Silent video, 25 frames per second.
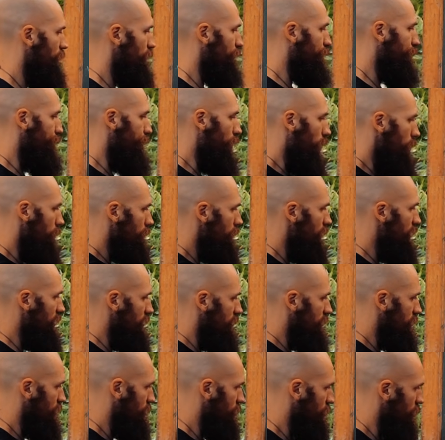from
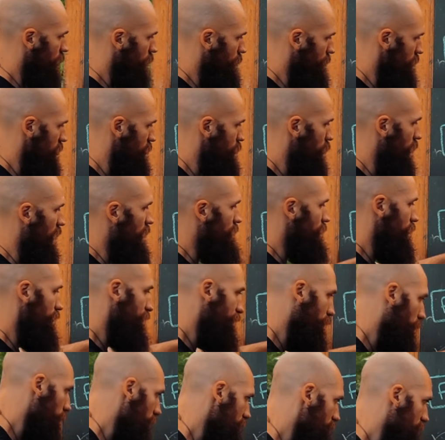this disturbance point. If the
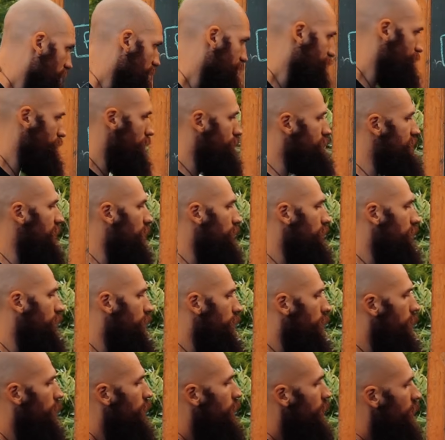forest gets ripped down
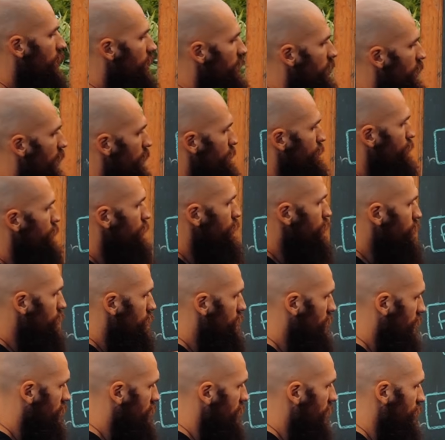here, you have a new
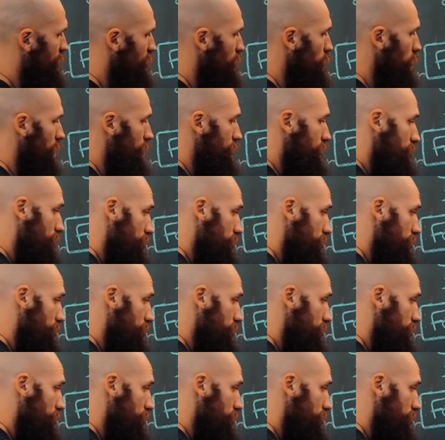succession which